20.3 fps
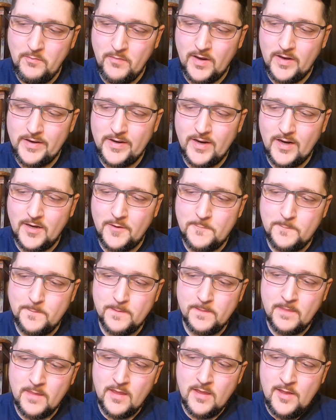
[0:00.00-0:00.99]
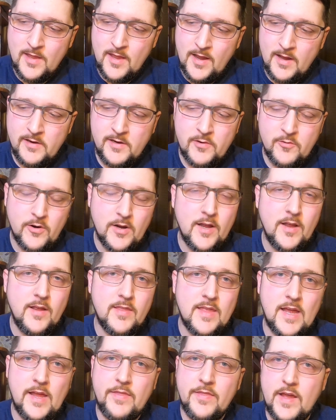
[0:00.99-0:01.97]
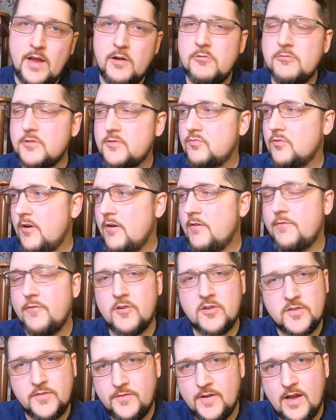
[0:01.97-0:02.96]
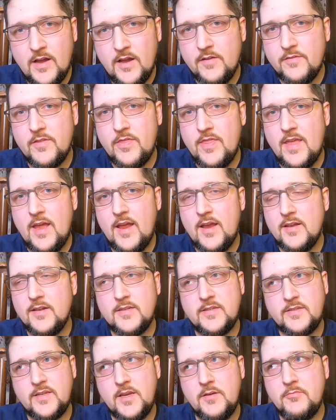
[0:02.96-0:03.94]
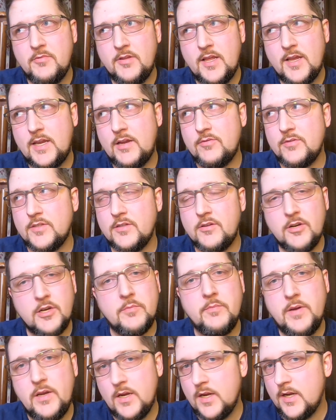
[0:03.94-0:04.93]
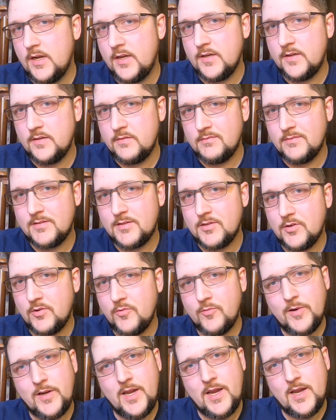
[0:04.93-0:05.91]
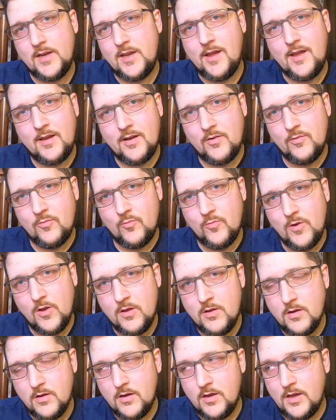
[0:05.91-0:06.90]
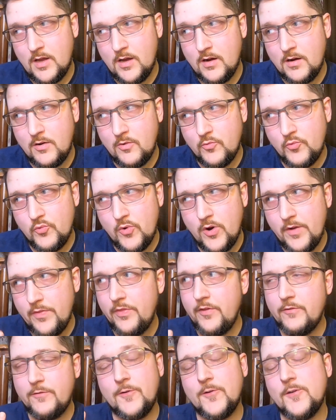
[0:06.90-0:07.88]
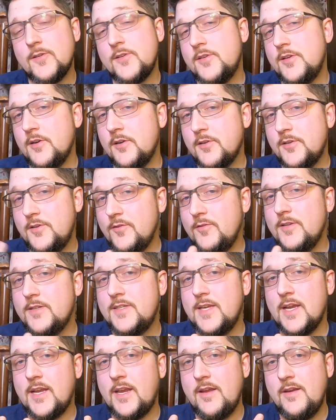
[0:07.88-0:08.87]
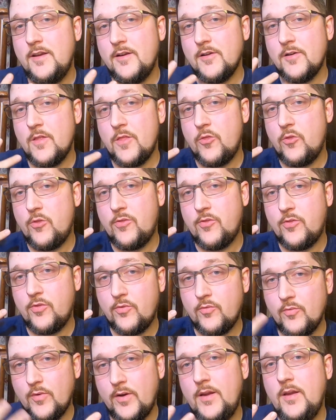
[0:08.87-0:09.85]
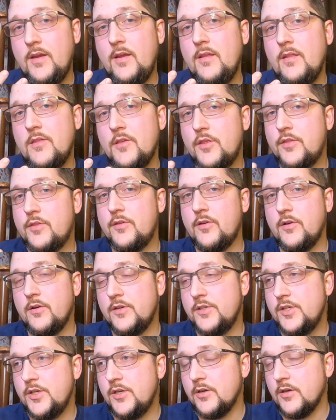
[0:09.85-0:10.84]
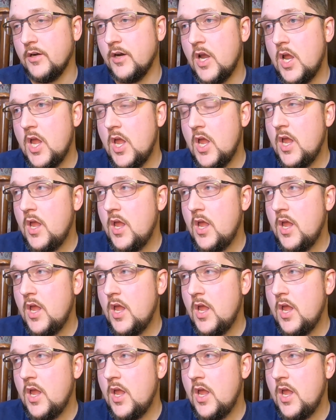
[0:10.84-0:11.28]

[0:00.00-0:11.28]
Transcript: but anyway, that were our first 5, and that seemed like it was going to be it. So we had gotten 1 the first year, 2 the second year, and 3 the third year.